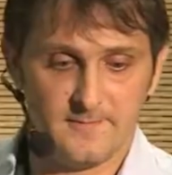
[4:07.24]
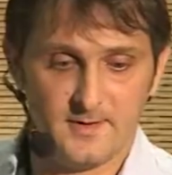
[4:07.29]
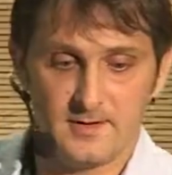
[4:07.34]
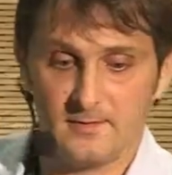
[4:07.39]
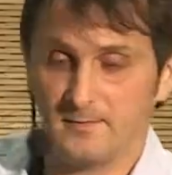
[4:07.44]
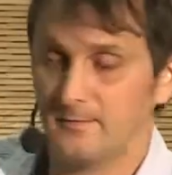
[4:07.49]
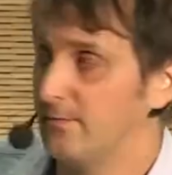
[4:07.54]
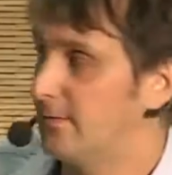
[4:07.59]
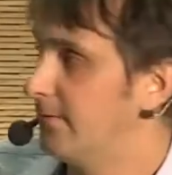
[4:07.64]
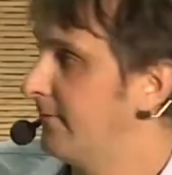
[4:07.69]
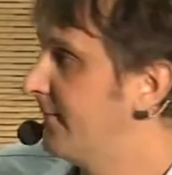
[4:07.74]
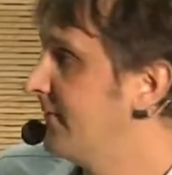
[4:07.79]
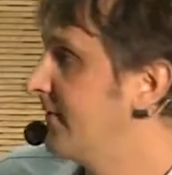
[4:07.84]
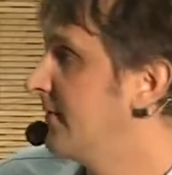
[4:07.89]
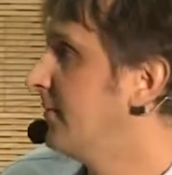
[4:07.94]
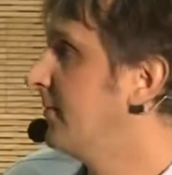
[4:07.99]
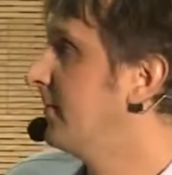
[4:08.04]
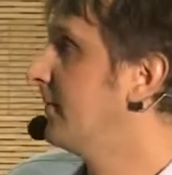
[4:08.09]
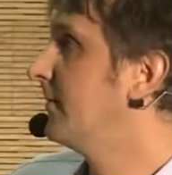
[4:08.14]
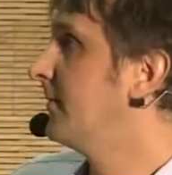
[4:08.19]
any of
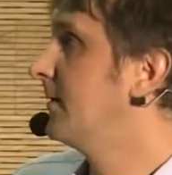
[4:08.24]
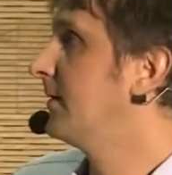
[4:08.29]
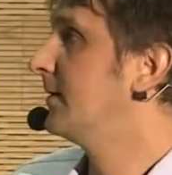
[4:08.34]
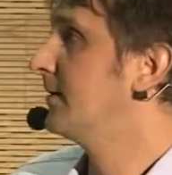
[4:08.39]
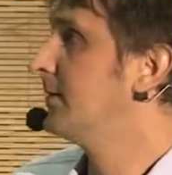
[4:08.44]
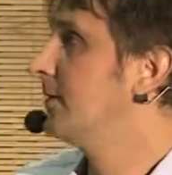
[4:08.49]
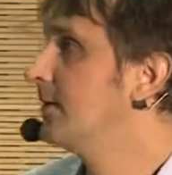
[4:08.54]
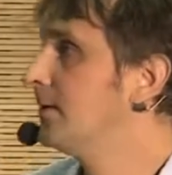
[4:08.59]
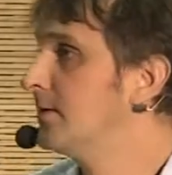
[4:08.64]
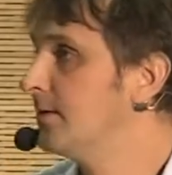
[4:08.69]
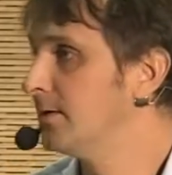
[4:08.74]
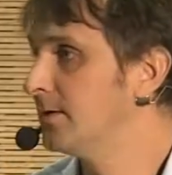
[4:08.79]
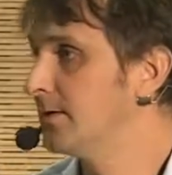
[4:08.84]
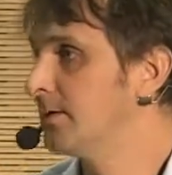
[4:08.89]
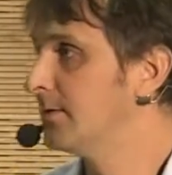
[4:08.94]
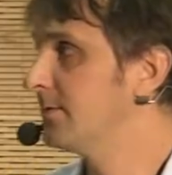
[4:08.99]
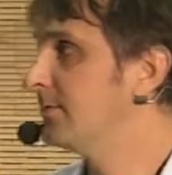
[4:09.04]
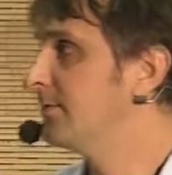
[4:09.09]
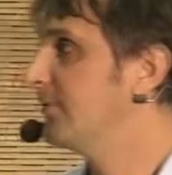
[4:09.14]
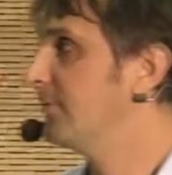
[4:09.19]
you
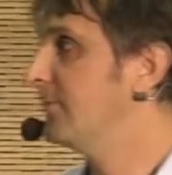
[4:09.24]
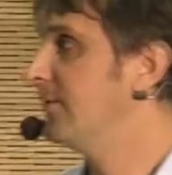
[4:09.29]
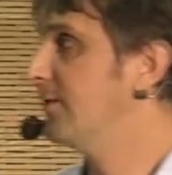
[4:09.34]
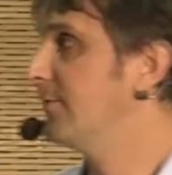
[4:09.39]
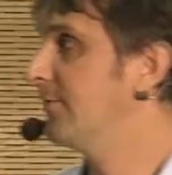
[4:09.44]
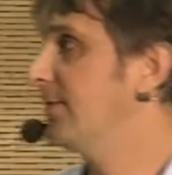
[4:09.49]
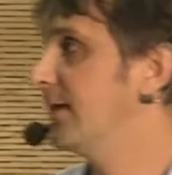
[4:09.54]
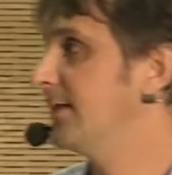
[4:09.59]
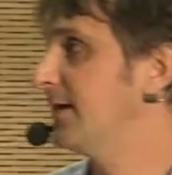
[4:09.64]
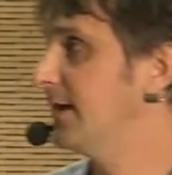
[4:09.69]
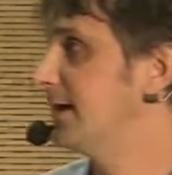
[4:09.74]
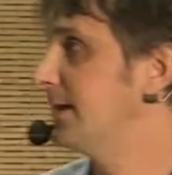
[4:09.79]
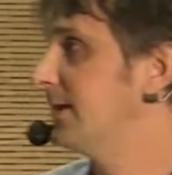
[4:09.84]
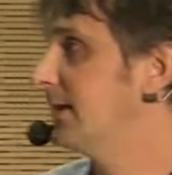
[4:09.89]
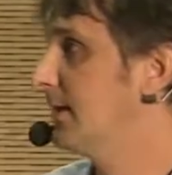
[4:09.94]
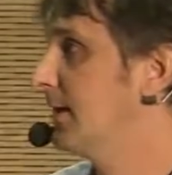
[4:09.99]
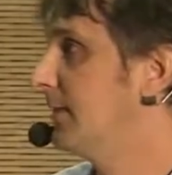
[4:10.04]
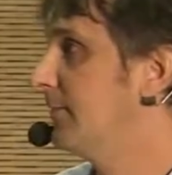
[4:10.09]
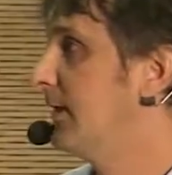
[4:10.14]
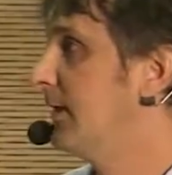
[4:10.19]
read
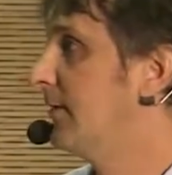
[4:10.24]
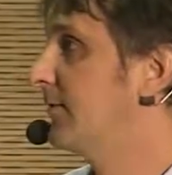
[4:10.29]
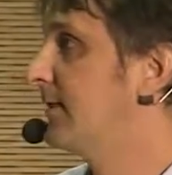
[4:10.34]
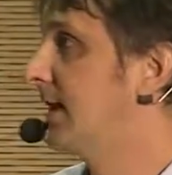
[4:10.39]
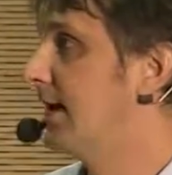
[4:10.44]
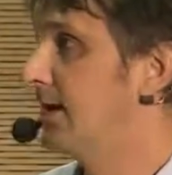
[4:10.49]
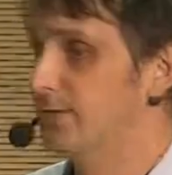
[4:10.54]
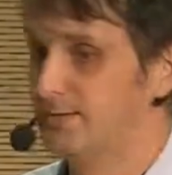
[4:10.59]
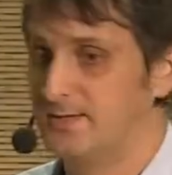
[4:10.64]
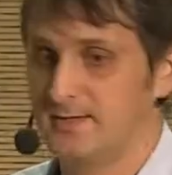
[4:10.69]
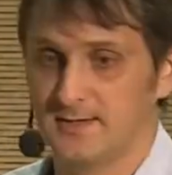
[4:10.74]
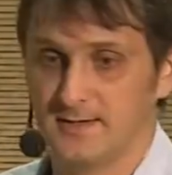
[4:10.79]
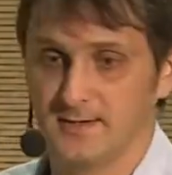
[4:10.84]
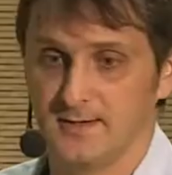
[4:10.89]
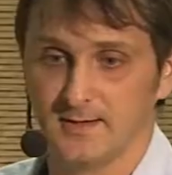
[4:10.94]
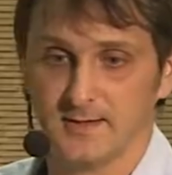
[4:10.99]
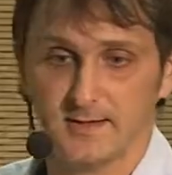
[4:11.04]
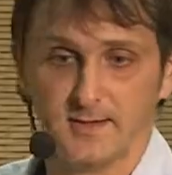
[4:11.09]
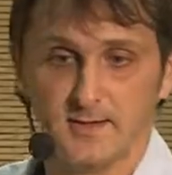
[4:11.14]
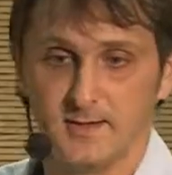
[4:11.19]
anything about IoT,
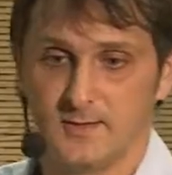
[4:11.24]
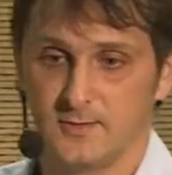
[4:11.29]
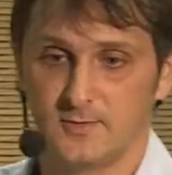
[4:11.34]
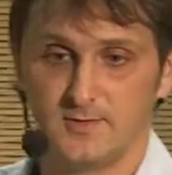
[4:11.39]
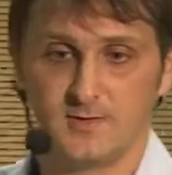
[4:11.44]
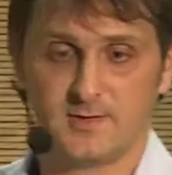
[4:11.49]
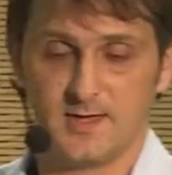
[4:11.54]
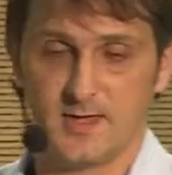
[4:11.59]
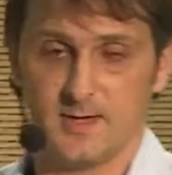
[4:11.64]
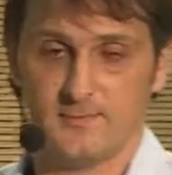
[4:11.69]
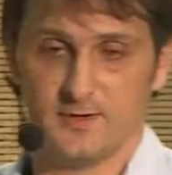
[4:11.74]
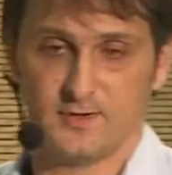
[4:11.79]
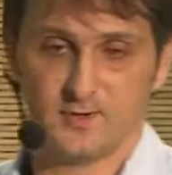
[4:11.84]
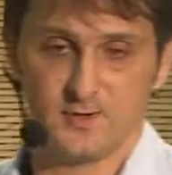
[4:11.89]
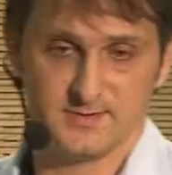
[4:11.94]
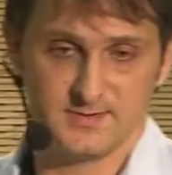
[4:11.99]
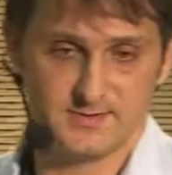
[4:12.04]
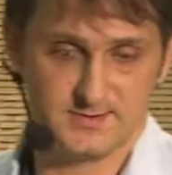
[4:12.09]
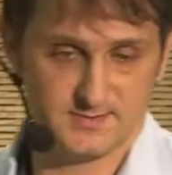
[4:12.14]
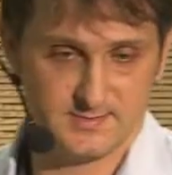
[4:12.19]
you came
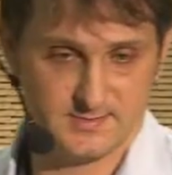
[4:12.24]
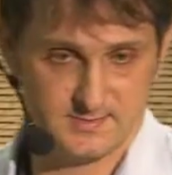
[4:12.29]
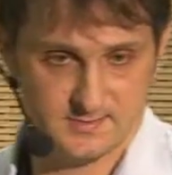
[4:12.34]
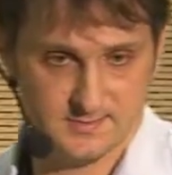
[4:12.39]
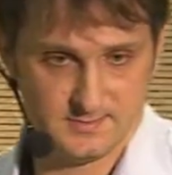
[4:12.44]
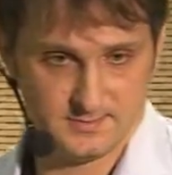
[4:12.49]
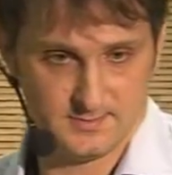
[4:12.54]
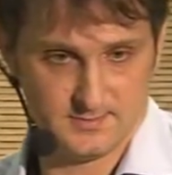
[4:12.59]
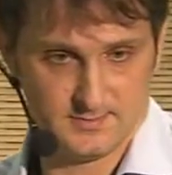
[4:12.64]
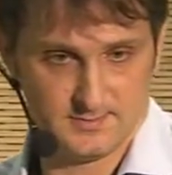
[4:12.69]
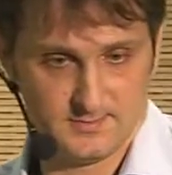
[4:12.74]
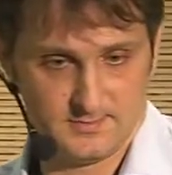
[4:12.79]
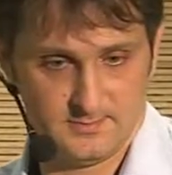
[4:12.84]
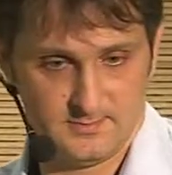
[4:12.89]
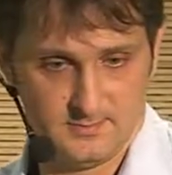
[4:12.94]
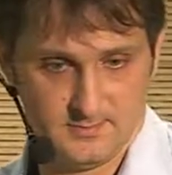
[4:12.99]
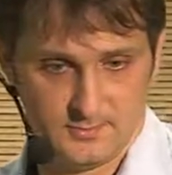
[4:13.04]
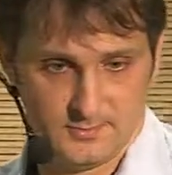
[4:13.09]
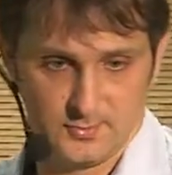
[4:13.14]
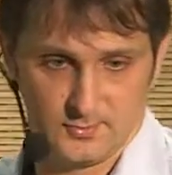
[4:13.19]
across to
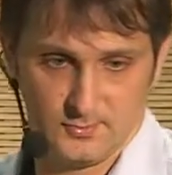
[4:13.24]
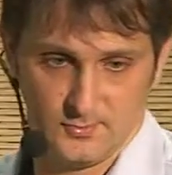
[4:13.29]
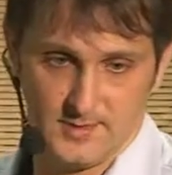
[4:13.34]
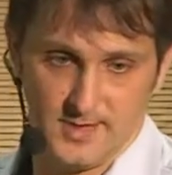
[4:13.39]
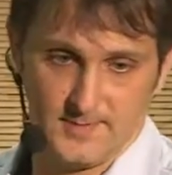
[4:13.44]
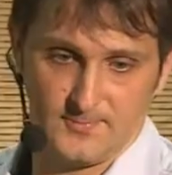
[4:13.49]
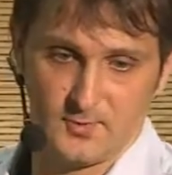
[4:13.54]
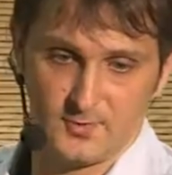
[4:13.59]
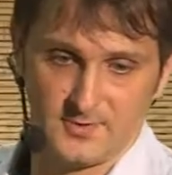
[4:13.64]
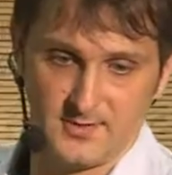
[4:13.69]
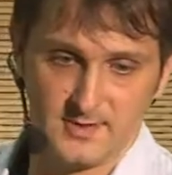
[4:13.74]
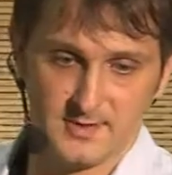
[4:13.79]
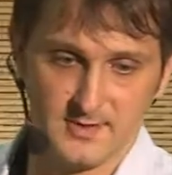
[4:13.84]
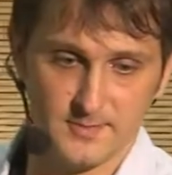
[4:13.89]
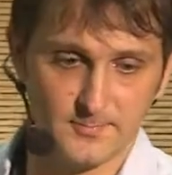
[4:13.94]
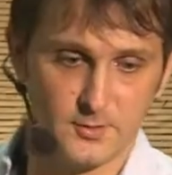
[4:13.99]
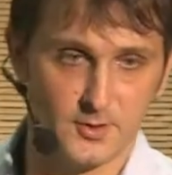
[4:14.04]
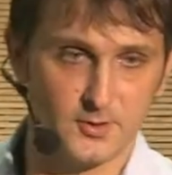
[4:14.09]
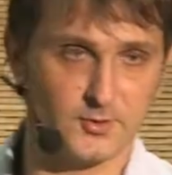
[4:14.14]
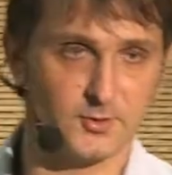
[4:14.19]

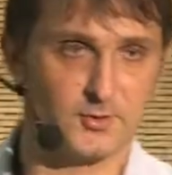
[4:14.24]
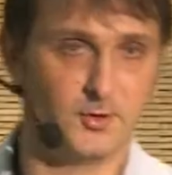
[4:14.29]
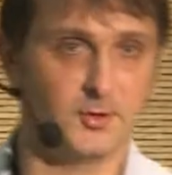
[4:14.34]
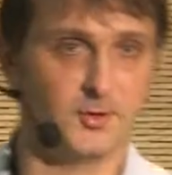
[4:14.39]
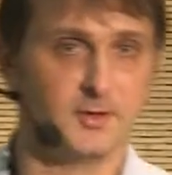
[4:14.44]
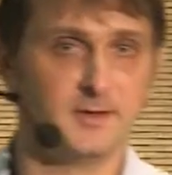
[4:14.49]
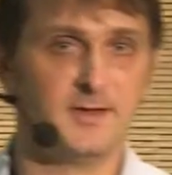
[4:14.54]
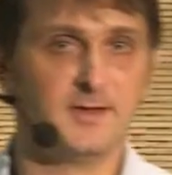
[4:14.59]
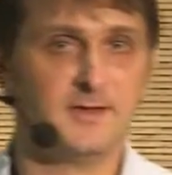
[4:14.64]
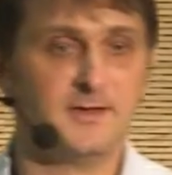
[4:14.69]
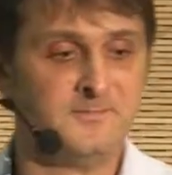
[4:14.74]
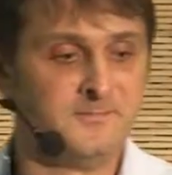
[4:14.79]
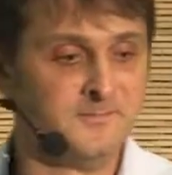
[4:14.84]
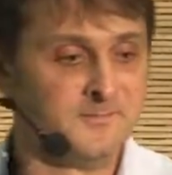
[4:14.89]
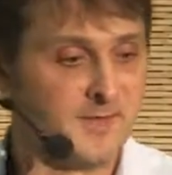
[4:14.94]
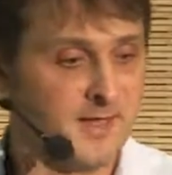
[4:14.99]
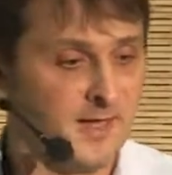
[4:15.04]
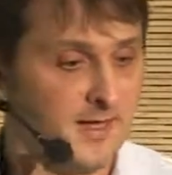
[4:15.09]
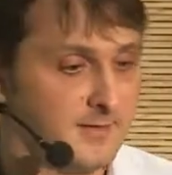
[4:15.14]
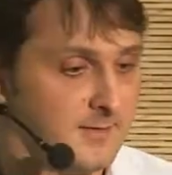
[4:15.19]
MQTT protocol.
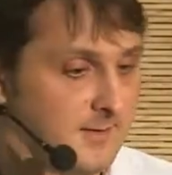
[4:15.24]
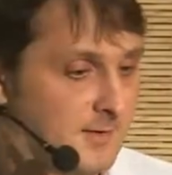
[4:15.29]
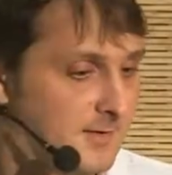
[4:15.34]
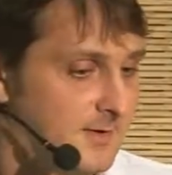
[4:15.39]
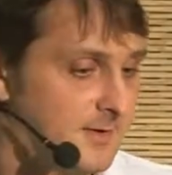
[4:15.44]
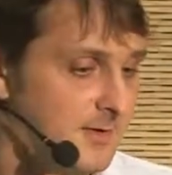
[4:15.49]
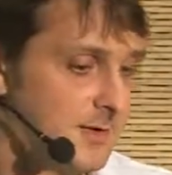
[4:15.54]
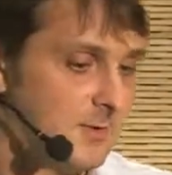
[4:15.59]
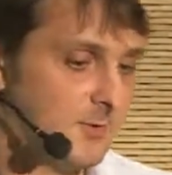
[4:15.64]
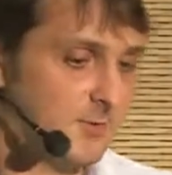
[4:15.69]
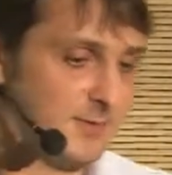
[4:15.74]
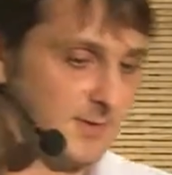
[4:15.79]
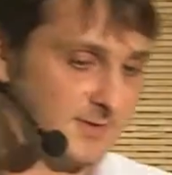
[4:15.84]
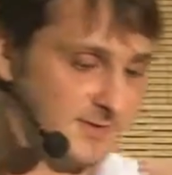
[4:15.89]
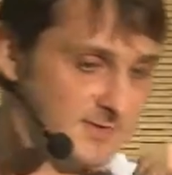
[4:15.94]
And here you can